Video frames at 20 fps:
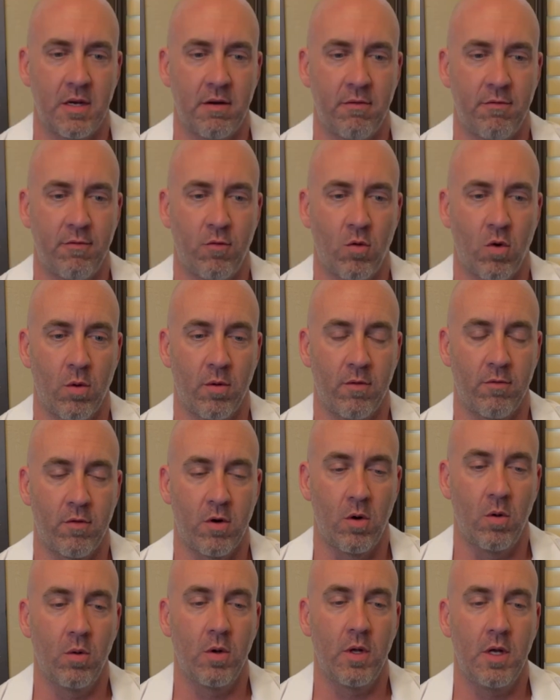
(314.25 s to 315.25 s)
a form of
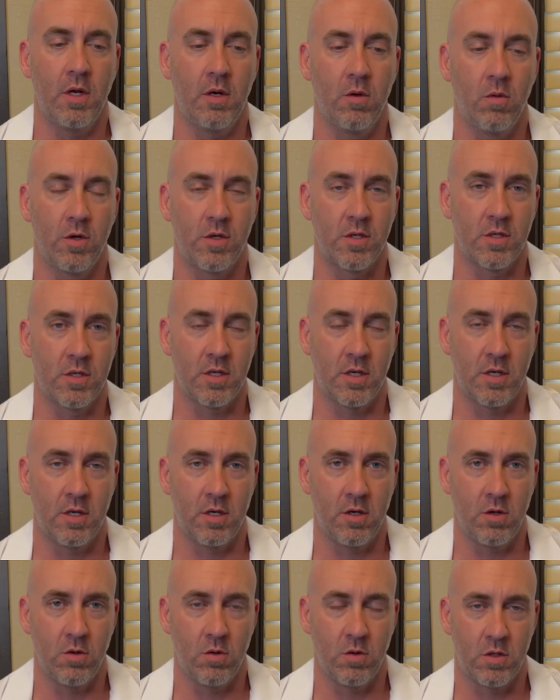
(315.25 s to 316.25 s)
choline, which is
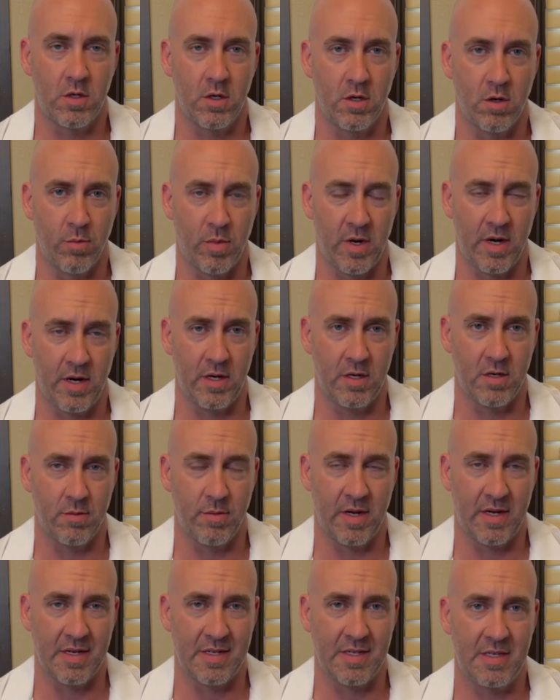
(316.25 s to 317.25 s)
then used in your body to
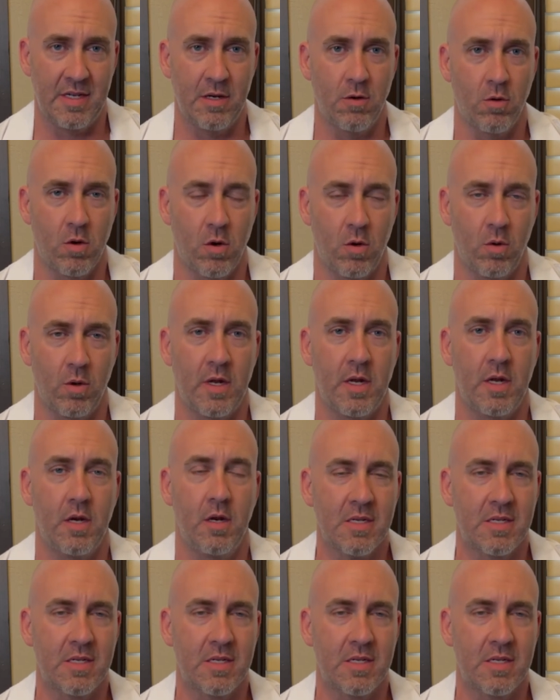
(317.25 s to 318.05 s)
make acetylcholine.